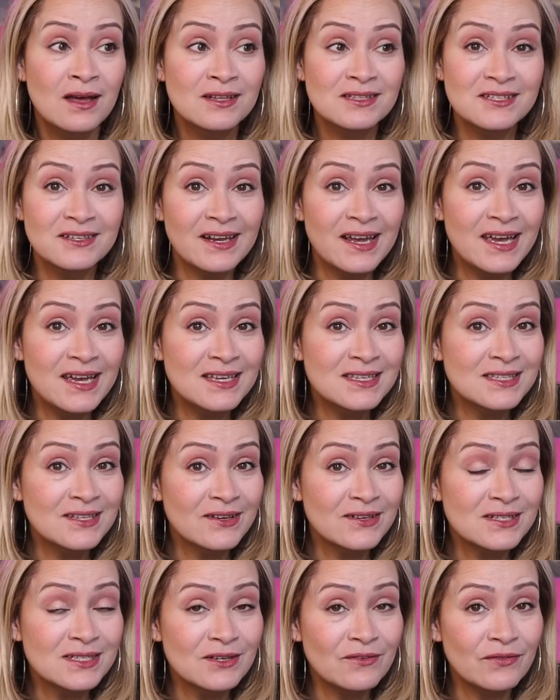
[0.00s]
Today is
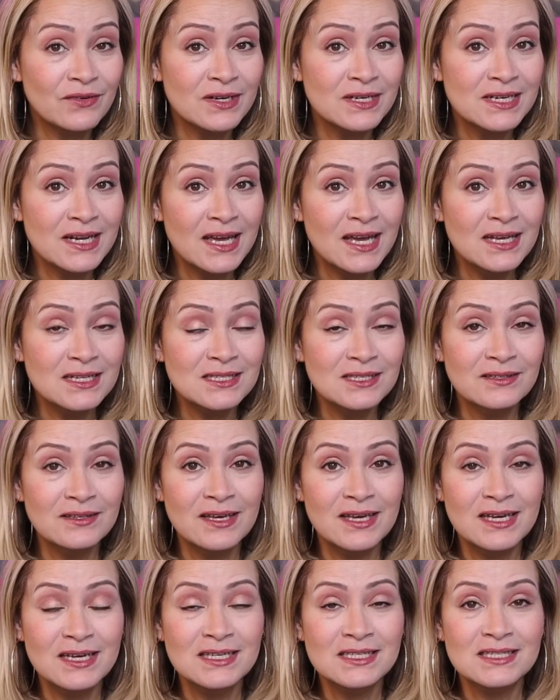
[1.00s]
not a different day.
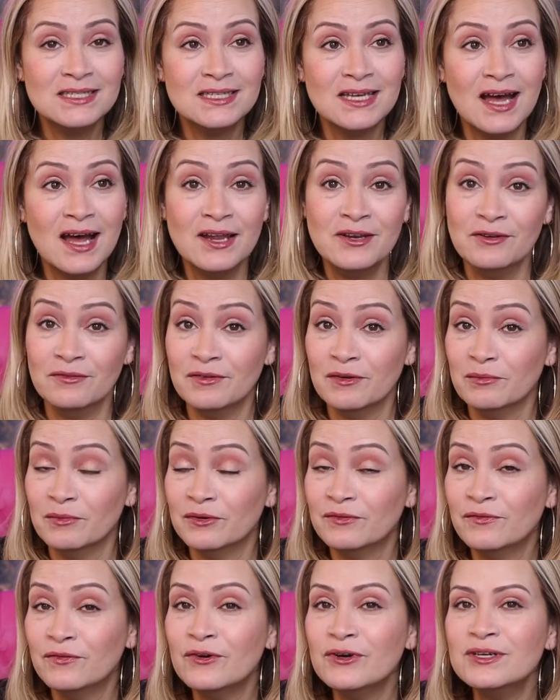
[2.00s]
Today is
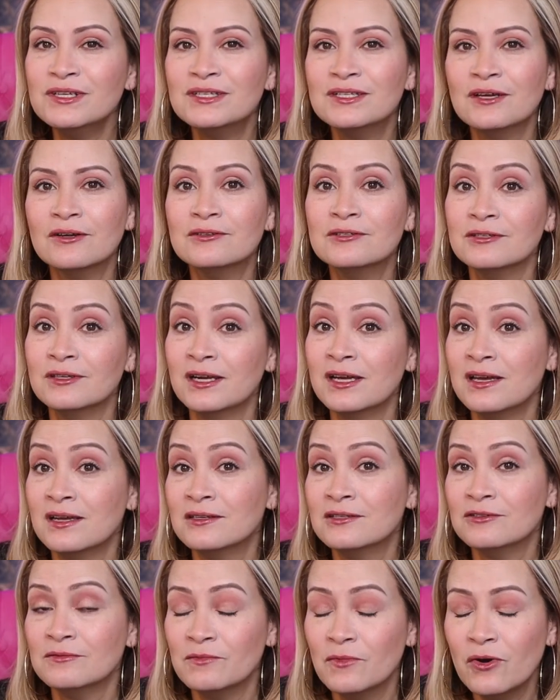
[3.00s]
November 1st, so today
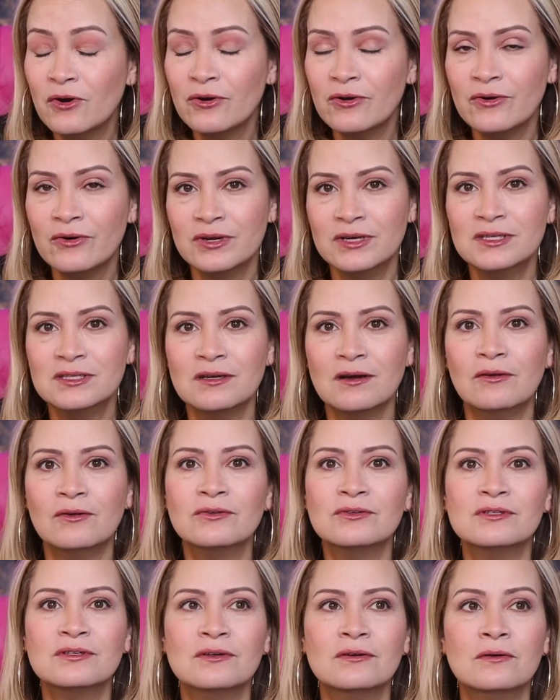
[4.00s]
and tomorrow is
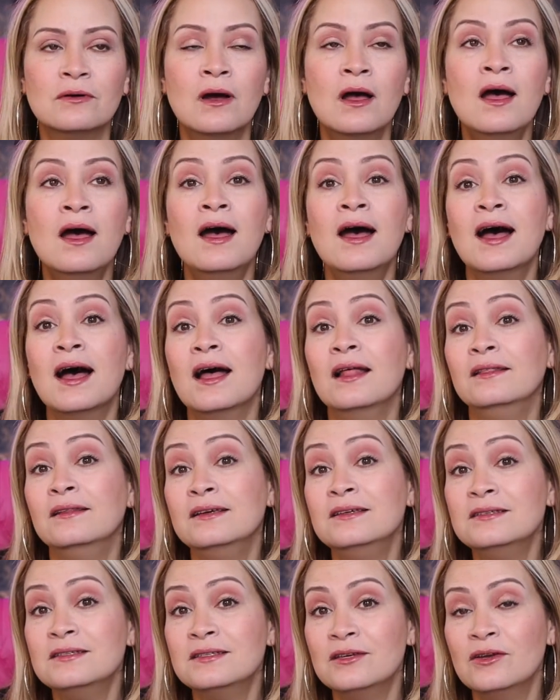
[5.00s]
also, at
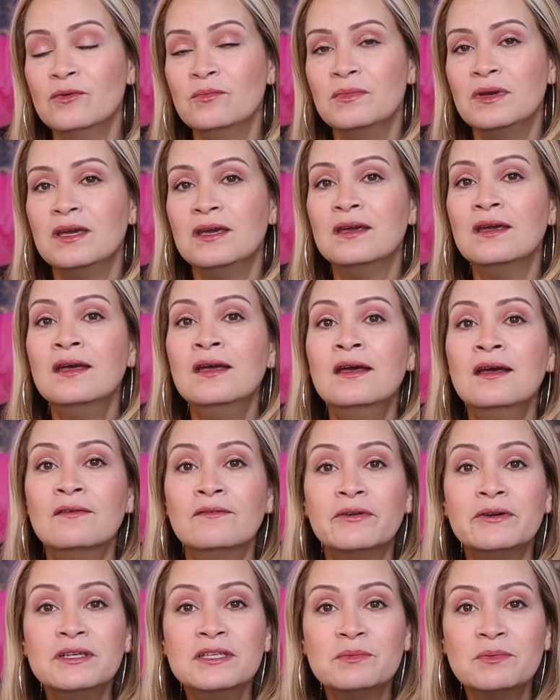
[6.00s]
least to me,
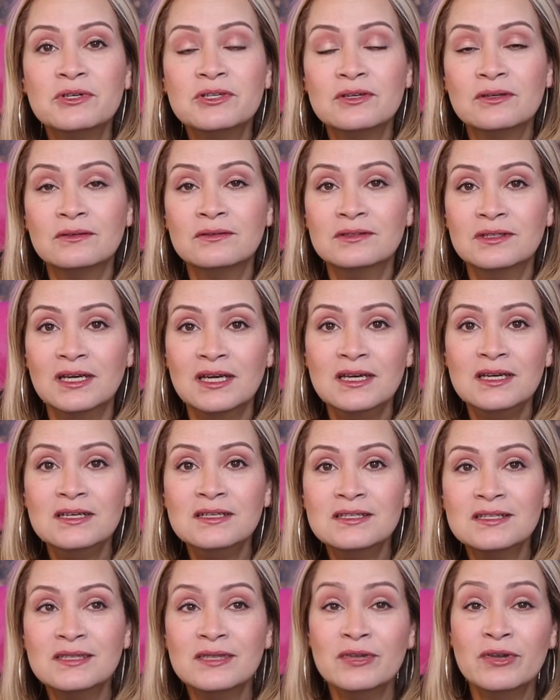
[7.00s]
very special
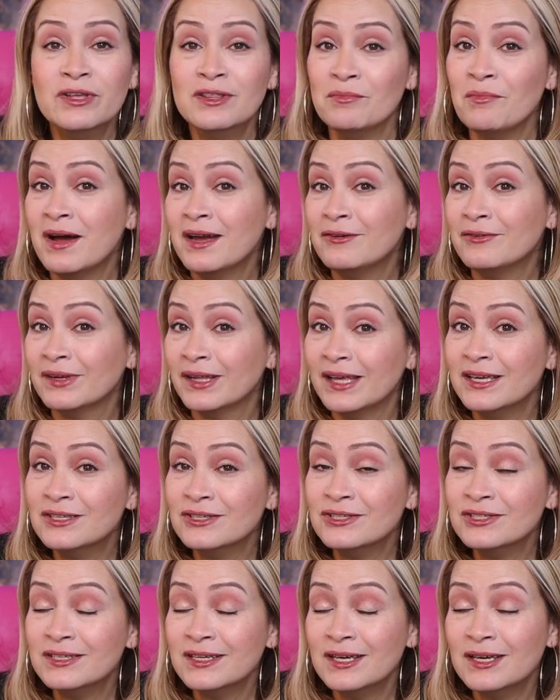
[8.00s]
days with my
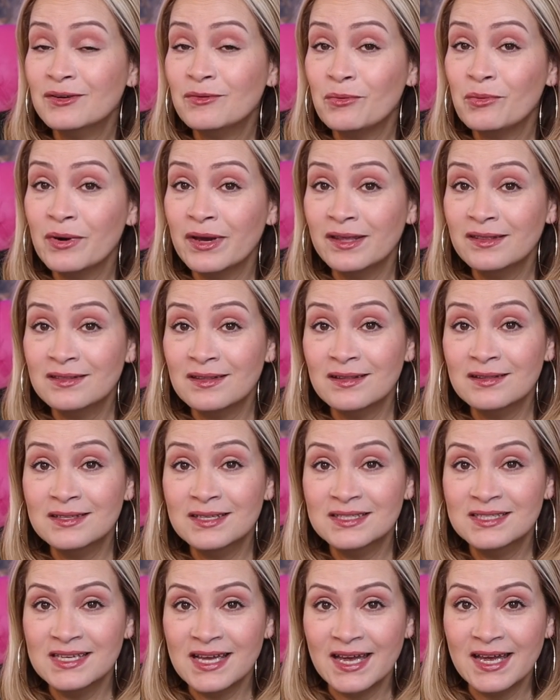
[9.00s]
relationship with
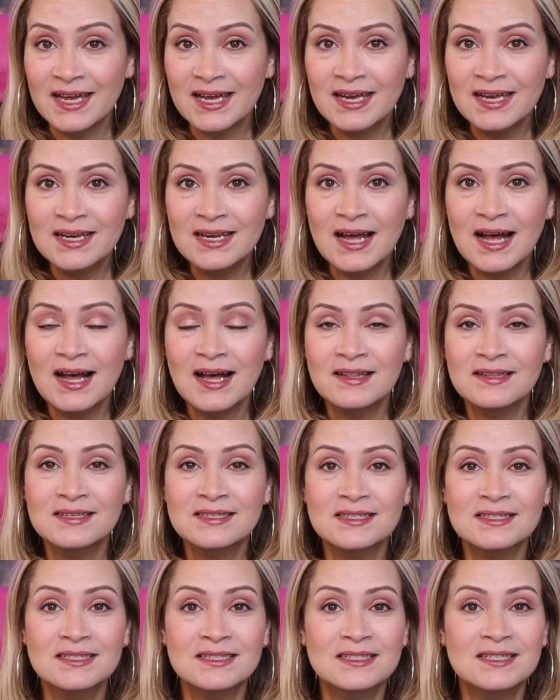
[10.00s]
the dead.
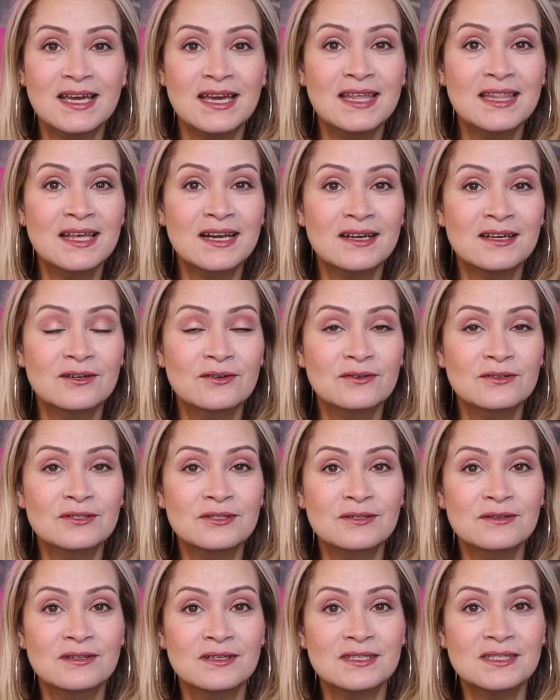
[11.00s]
This is the day that I go
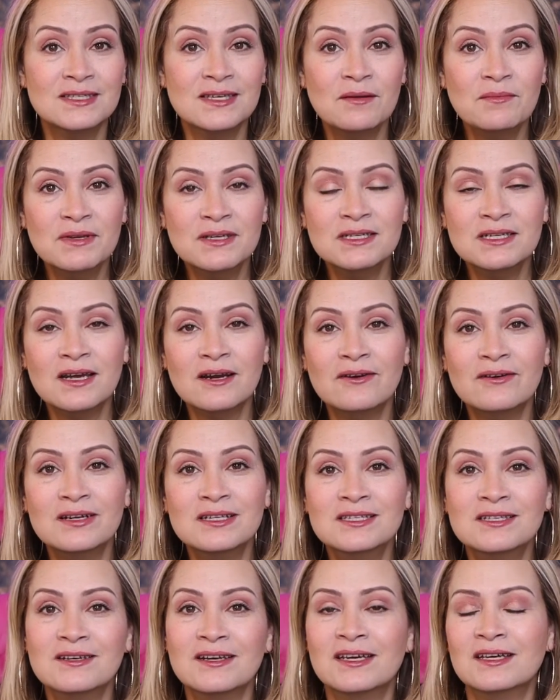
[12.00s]
to the cemetery
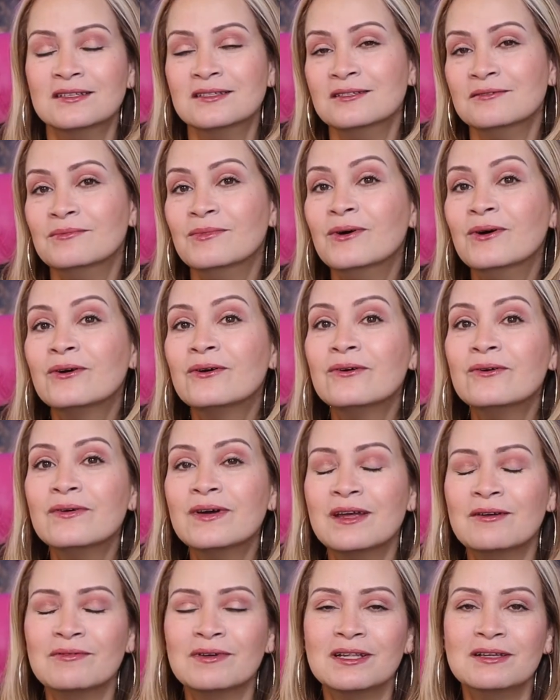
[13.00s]
today and tomorrow,
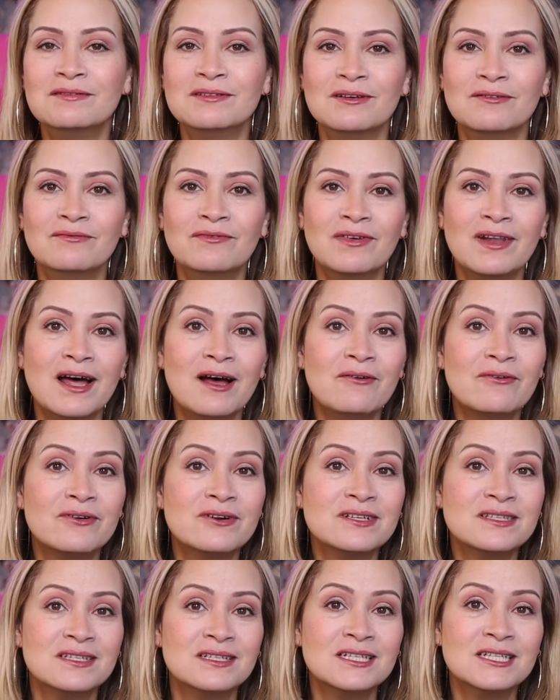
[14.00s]
and we some
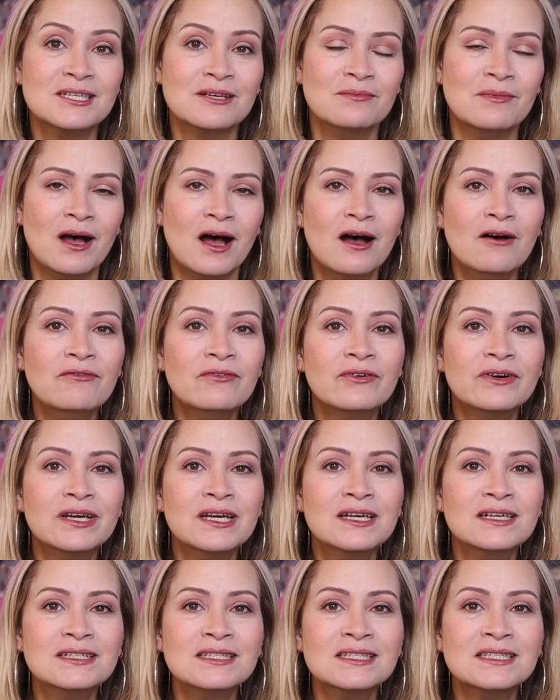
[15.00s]
flowers and some
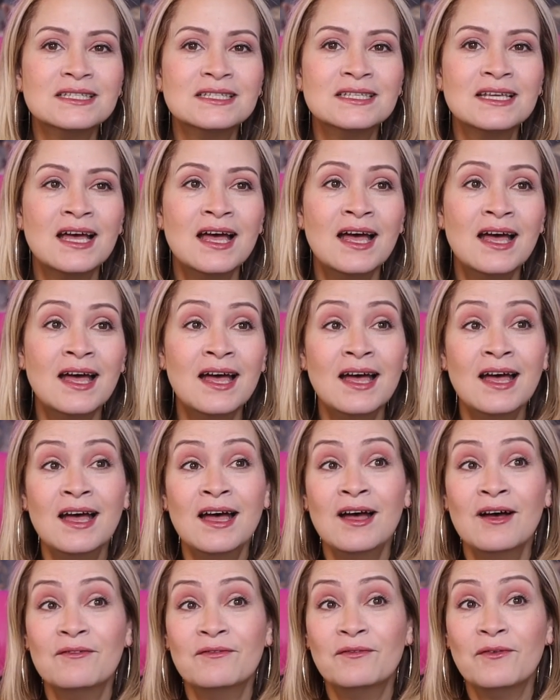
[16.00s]
offerings
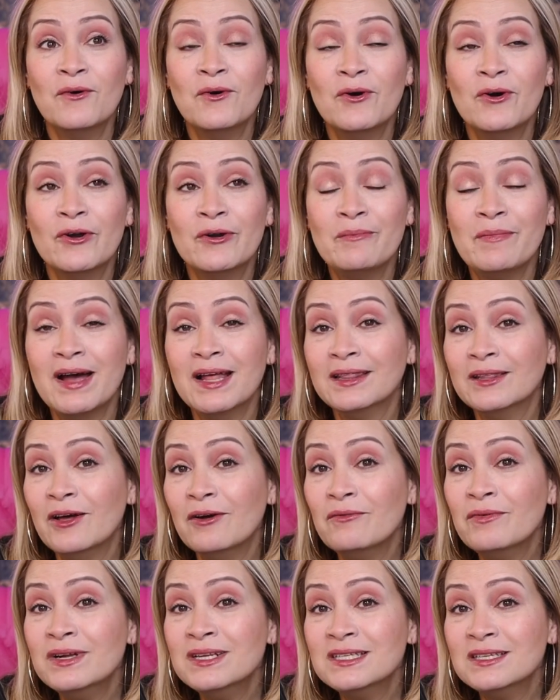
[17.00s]
for my
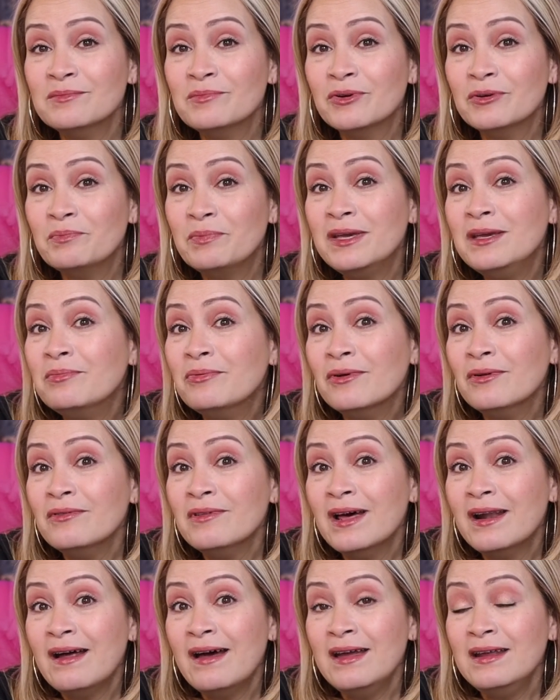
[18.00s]
loved ones and for people
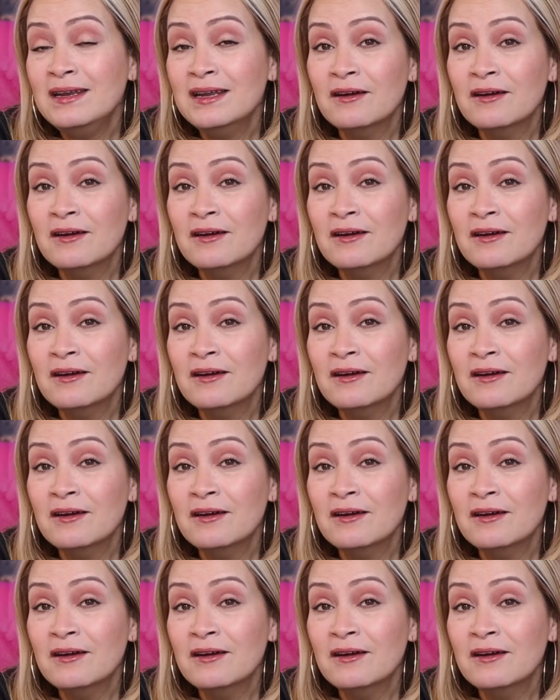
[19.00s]
that I